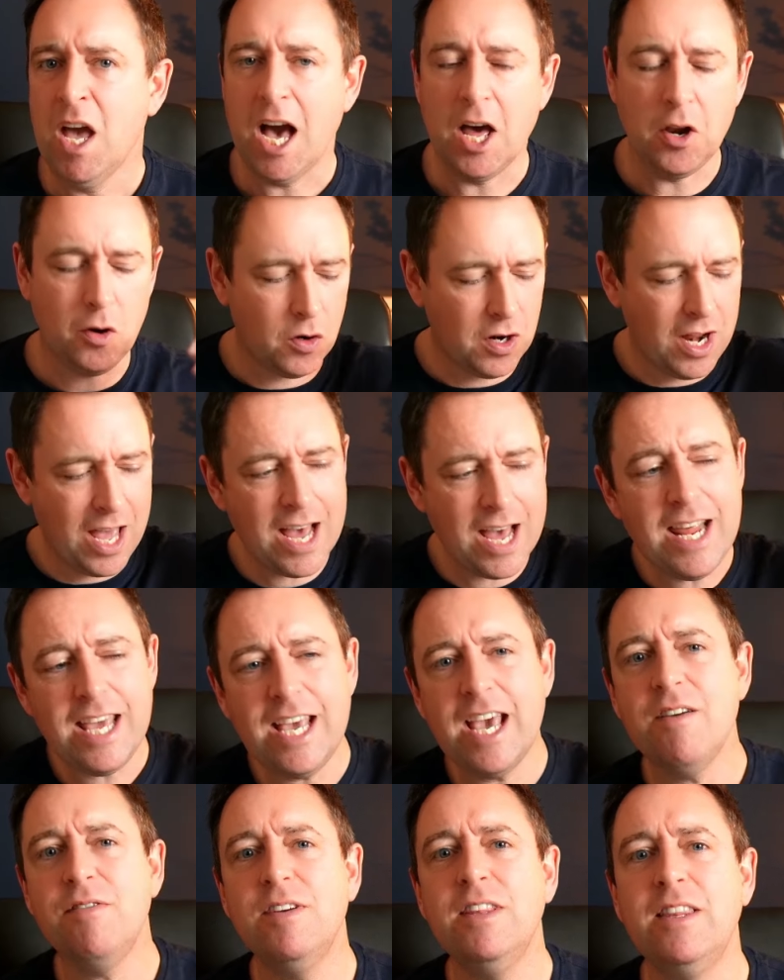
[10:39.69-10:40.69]
and on any
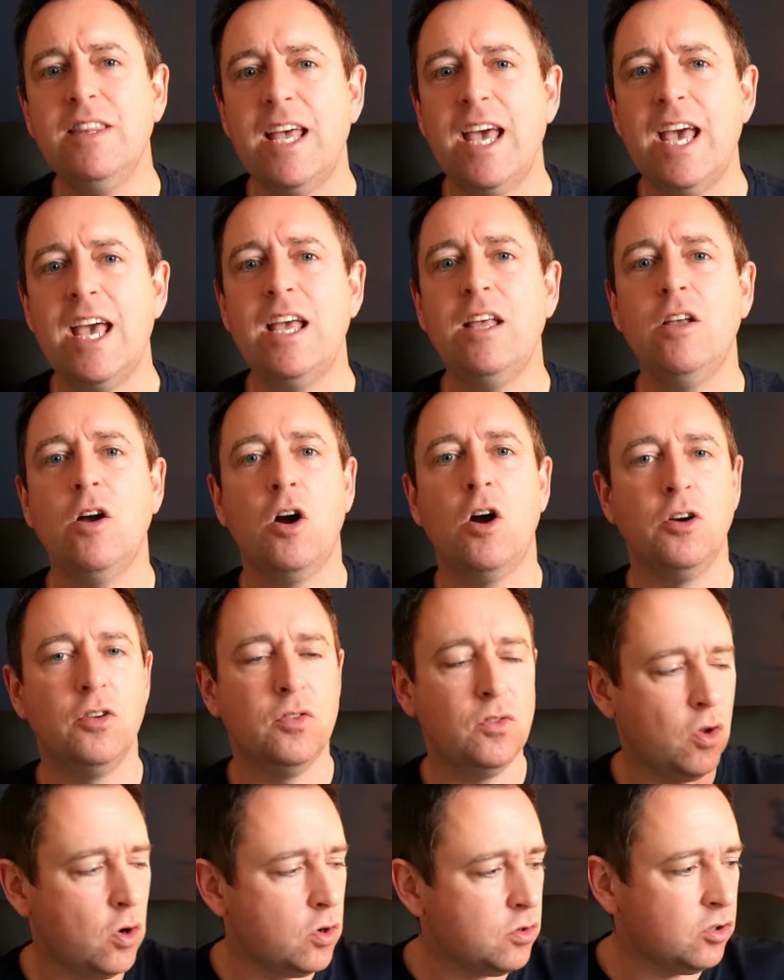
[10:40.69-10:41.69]
given day our
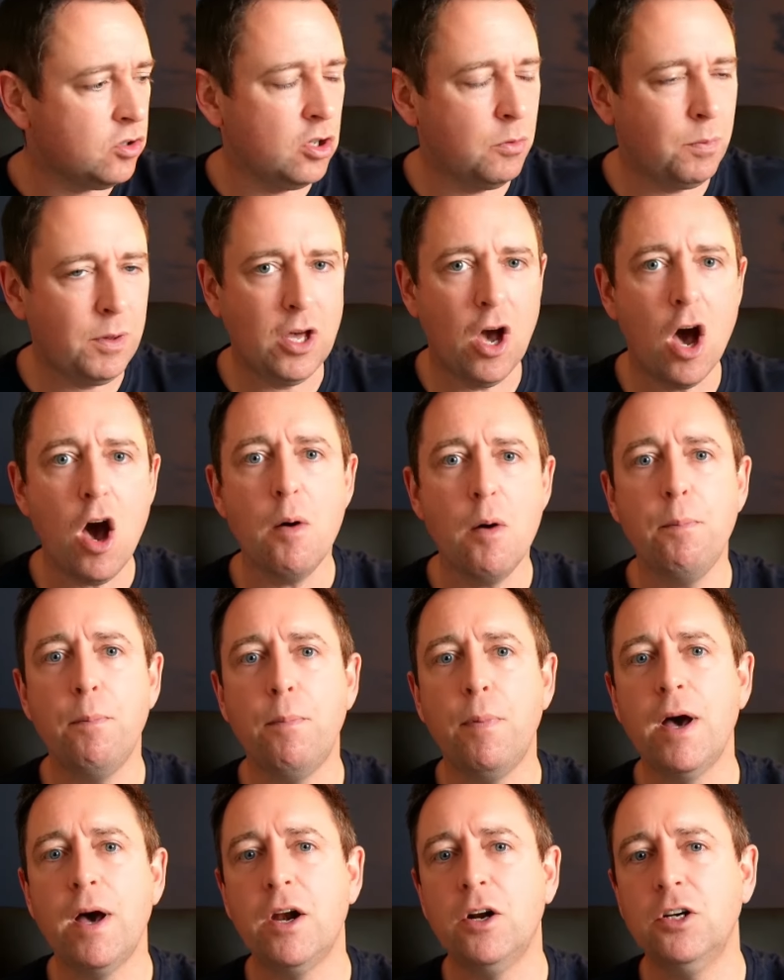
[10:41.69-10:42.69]
stocks could be
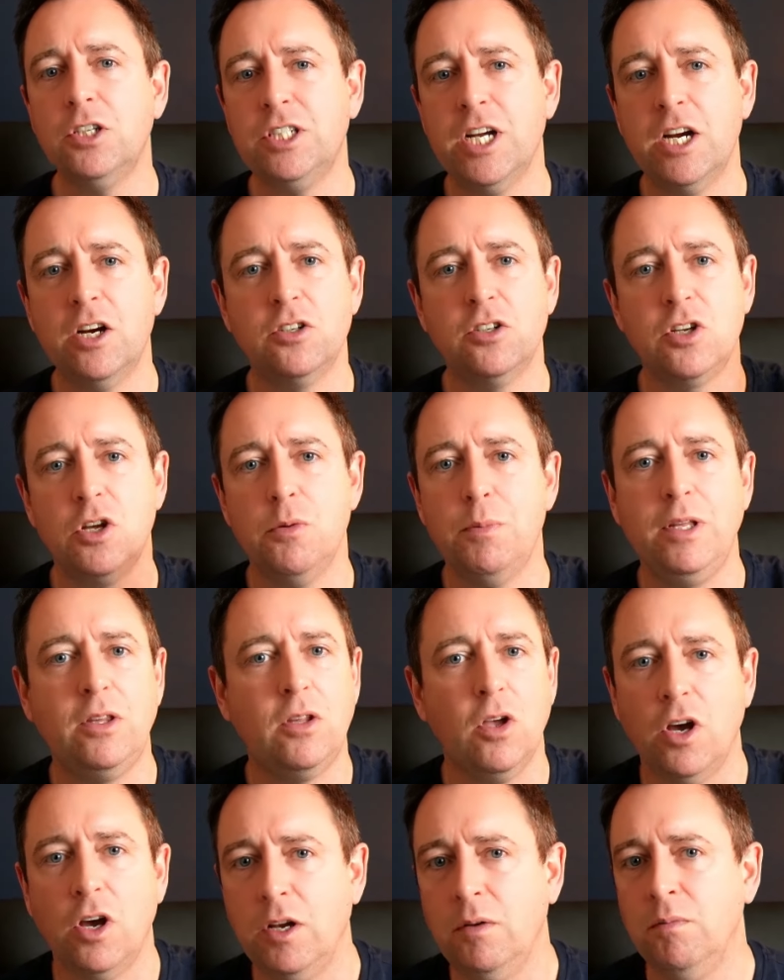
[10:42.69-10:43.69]
up and our shares could be
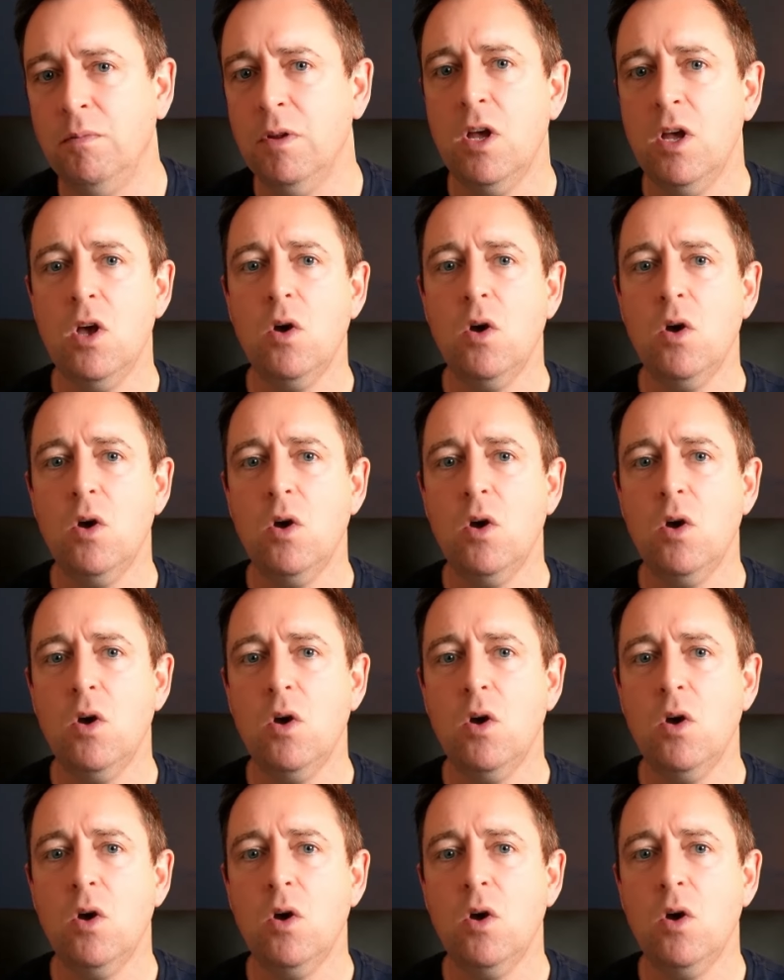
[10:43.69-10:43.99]
down.